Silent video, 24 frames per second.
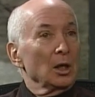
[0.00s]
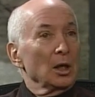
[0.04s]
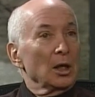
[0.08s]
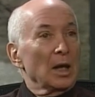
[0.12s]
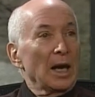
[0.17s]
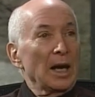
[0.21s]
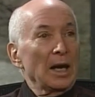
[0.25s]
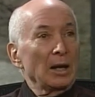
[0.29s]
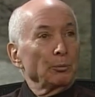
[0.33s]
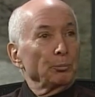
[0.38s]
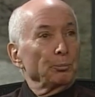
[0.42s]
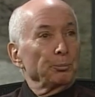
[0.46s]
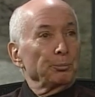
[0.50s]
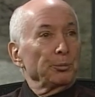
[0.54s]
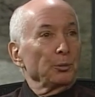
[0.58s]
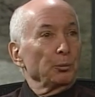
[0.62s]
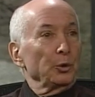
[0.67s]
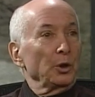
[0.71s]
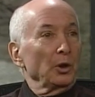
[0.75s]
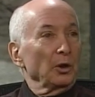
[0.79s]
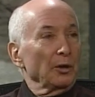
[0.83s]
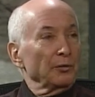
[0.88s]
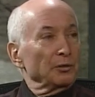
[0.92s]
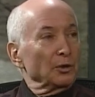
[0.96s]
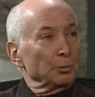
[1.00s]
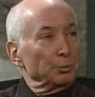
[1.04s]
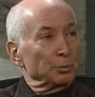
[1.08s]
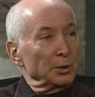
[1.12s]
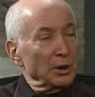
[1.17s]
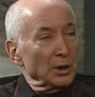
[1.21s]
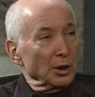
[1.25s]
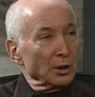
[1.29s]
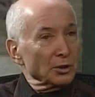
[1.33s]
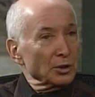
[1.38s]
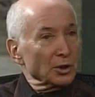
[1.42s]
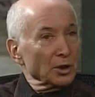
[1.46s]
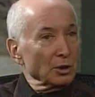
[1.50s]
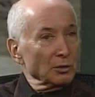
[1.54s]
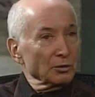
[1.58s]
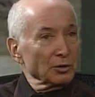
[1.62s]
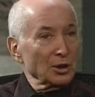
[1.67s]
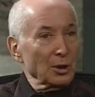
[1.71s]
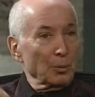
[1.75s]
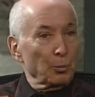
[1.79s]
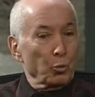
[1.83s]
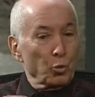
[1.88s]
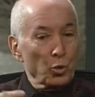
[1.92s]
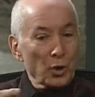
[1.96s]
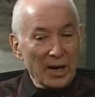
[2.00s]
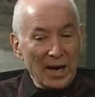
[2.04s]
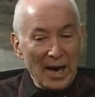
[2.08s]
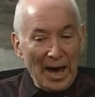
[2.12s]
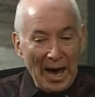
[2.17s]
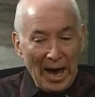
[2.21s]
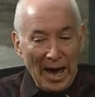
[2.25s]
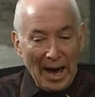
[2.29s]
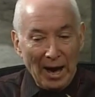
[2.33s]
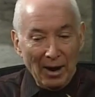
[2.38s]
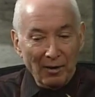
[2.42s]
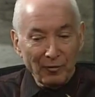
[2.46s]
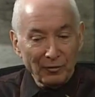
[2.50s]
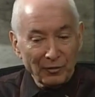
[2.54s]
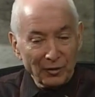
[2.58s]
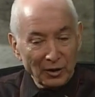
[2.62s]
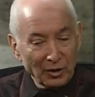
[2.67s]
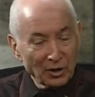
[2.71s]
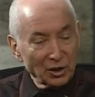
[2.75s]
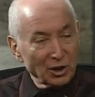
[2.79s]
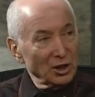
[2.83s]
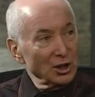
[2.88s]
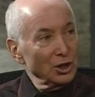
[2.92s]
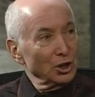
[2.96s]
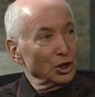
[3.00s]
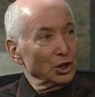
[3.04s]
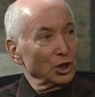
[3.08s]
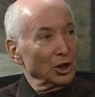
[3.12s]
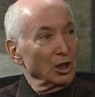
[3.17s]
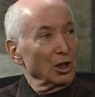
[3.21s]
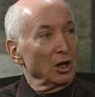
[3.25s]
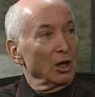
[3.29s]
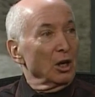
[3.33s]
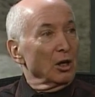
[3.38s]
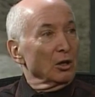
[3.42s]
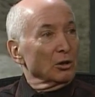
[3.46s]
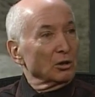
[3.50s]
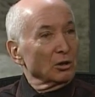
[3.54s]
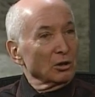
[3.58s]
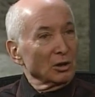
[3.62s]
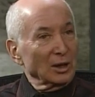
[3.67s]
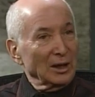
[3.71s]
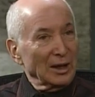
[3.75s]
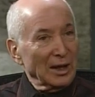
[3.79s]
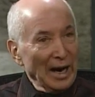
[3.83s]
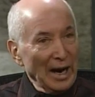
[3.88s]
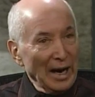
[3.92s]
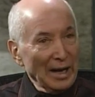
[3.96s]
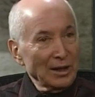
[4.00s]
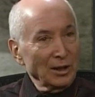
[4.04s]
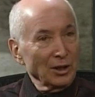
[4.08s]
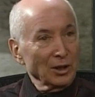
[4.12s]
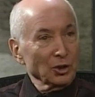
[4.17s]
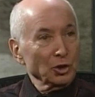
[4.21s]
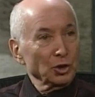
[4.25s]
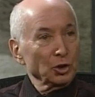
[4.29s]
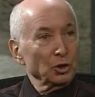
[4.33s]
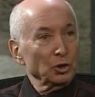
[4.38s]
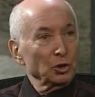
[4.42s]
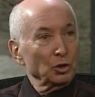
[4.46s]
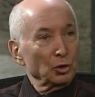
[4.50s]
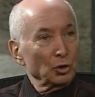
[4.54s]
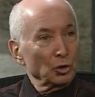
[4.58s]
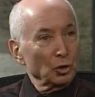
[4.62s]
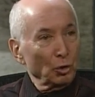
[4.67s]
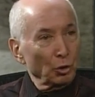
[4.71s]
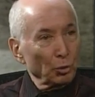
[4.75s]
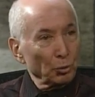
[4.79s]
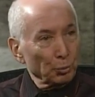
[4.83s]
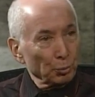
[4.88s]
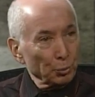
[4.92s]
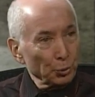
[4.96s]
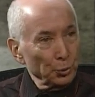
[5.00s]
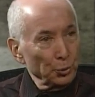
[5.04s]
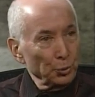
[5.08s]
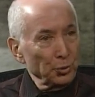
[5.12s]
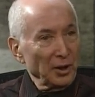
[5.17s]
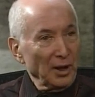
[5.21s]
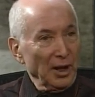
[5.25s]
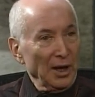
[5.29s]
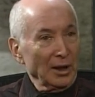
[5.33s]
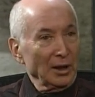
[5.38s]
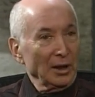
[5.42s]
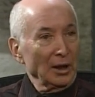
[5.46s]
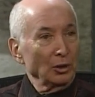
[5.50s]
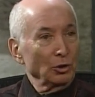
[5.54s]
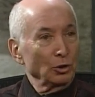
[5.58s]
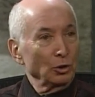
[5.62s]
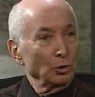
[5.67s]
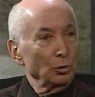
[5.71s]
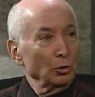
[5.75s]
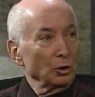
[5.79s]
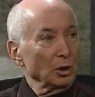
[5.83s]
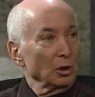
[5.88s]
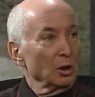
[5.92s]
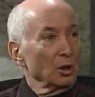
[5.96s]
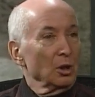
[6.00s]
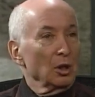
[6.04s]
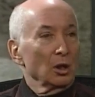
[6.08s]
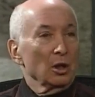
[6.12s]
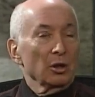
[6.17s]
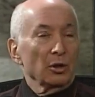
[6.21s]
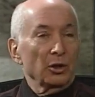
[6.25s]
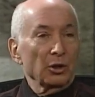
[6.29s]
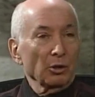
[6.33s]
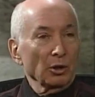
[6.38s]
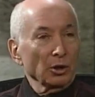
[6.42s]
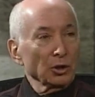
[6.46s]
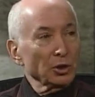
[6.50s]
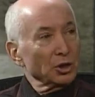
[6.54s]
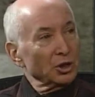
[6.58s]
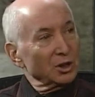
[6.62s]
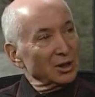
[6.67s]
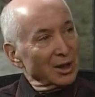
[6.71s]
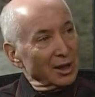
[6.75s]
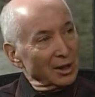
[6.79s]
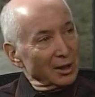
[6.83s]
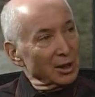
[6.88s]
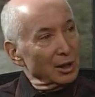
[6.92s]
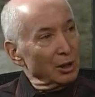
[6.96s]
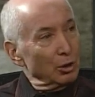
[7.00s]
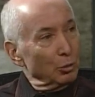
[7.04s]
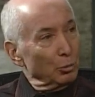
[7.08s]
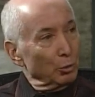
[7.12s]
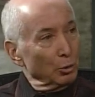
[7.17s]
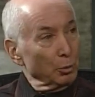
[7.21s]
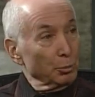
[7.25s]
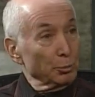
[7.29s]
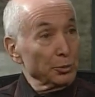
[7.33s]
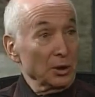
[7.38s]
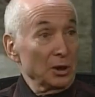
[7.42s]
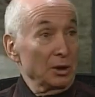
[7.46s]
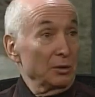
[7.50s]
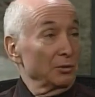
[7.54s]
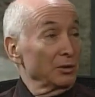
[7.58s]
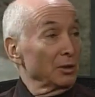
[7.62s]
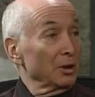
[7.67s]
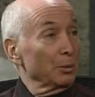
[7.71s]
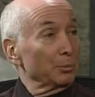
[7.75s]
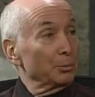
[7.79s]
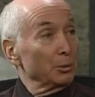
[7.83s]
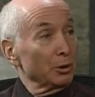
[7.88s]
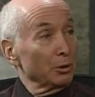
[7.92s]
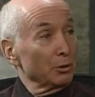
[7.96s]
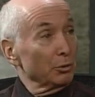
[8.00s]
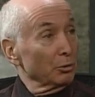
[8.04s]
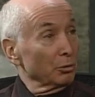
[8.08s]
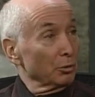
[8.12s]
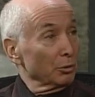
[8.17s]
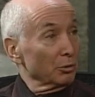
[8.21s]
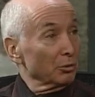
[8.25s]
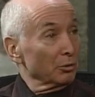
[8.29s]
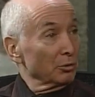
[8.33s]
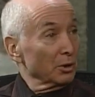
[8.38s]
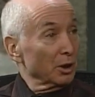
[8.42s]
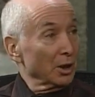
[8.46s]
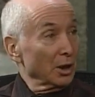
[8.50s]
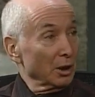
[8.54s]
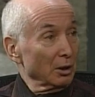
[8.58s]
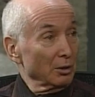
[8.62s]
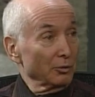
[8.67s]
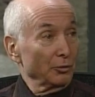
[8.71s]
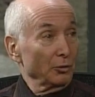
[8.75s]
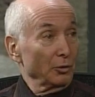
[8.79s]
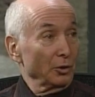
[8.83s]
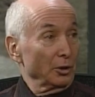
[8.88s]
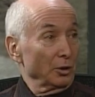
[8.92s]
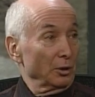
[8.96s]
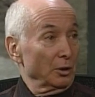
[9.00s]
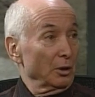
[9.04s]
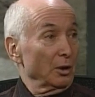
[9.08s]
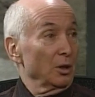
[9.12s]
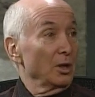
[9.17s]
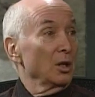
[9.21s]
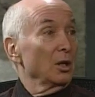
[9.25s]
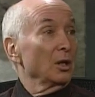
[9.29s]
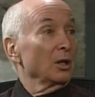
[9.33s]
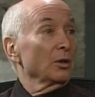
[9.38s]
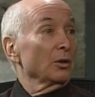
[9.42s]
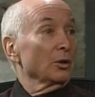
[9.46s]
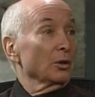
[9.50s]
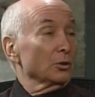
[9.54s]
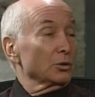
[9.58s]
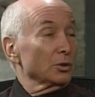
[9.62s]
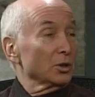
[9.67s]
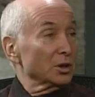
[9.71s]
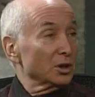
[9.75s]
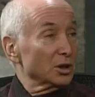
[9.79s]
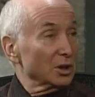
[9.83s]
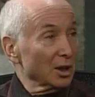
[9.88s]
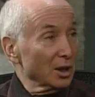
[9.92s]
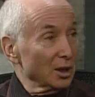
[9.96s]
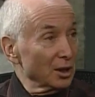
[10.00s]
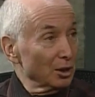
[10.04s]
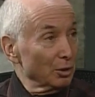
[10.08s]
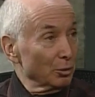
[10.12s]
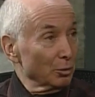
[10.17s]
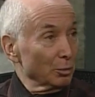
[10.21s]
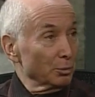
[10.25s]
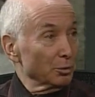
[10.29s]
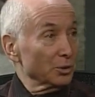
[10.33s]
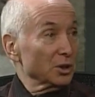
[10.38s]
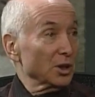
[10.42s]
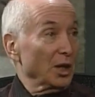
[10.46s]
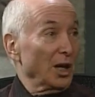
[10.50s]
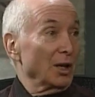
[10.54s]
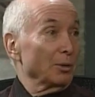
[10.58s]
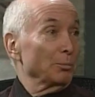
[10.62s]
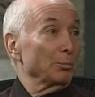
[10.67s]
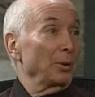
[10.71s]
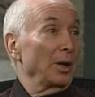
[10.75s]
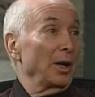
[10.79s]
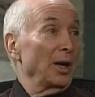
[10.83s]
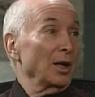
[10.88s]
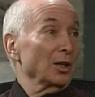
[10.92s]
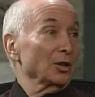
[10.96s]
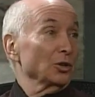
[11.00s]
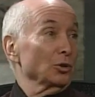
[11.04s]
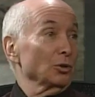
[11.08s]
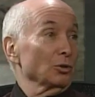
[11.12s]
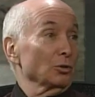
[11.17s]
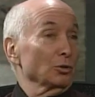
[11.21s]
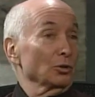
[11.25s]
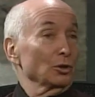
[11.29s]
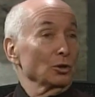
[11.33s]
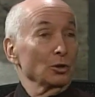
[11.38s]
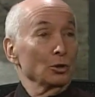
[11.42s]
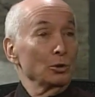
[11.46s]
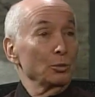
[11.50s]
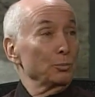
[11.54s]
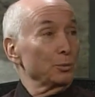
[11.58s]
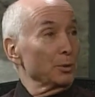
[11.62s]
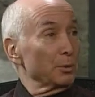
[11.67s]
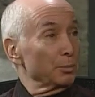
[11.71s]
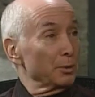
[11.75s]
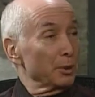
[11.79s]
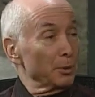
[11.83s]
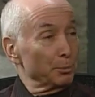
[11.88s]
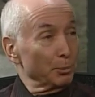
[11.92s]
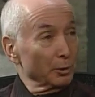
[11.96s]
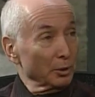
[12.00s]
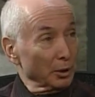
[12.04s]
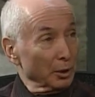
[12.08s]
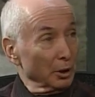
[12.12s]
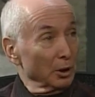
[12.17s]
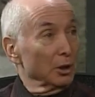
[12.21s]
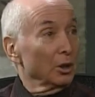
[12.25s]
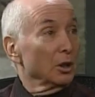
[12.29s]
But we don't have to beat ourselves up. We have the teaching to guide us through that and to it. There are study groups, even up here in Northern California. There's a study group. Scott Baxter, Sloopy, people are,